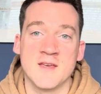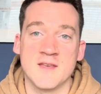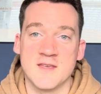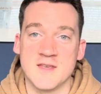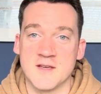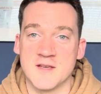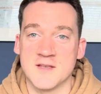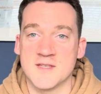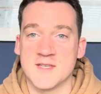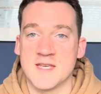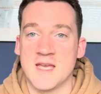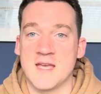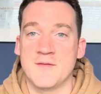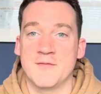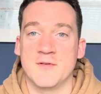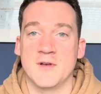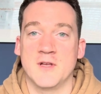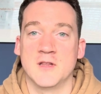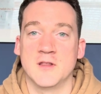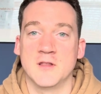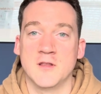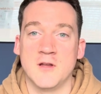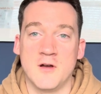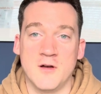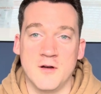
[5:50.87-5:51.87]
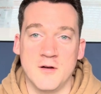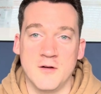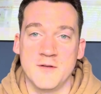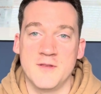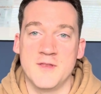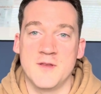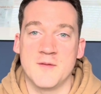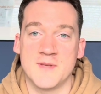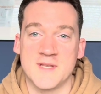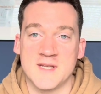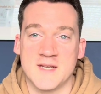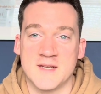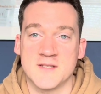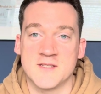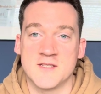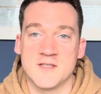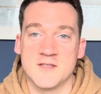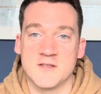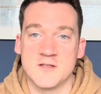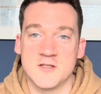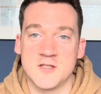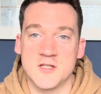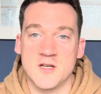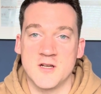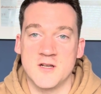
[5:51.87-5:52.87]
you can save a lot on the
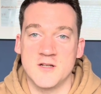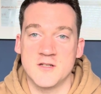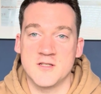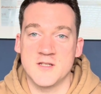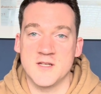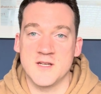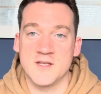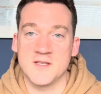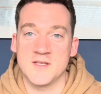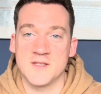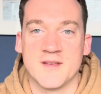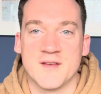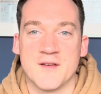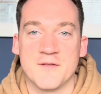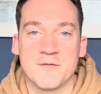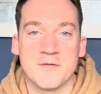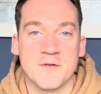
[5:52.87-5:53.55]
taxes and charges.